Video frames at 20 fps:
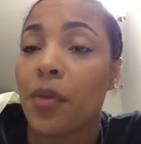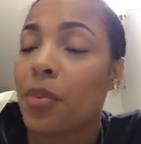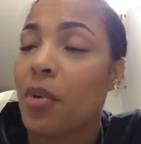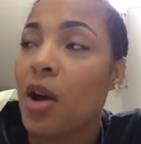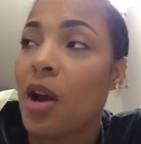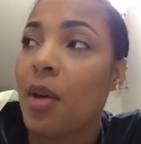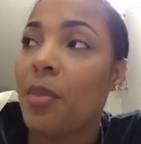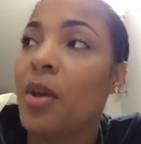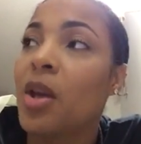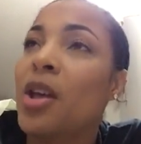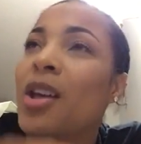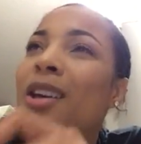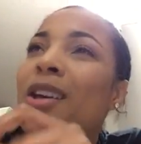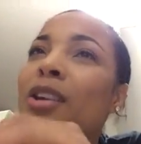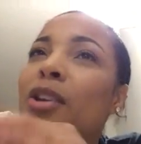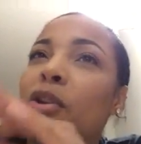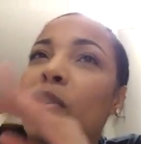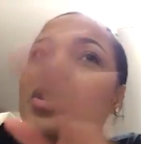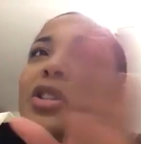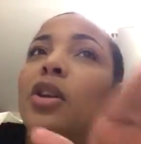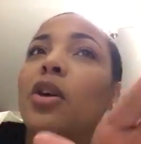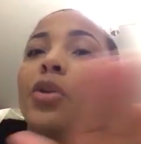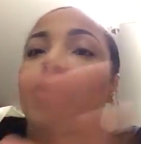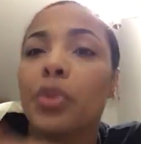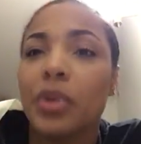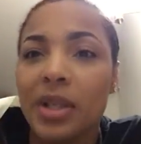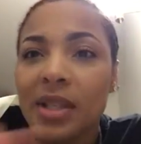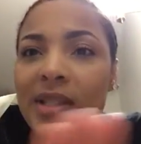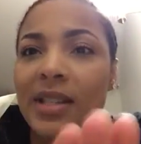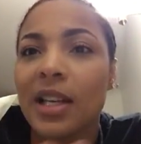for Prime usually go
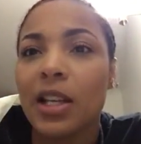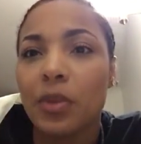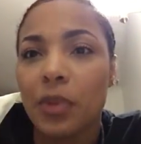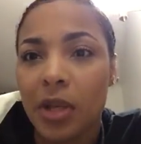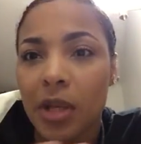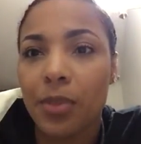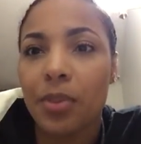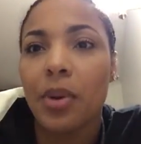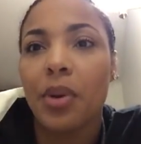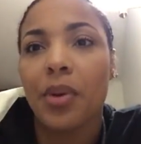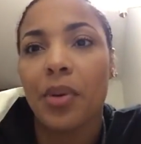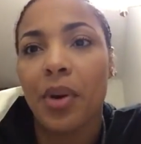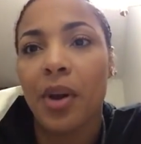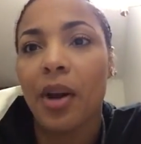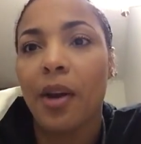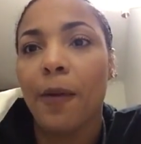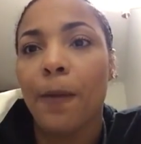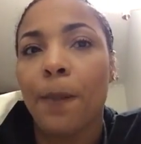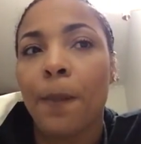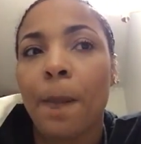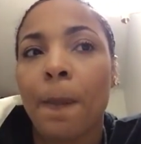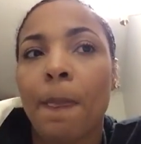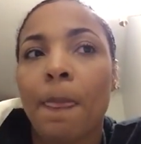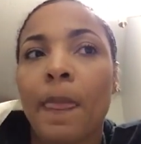through an accelerated program.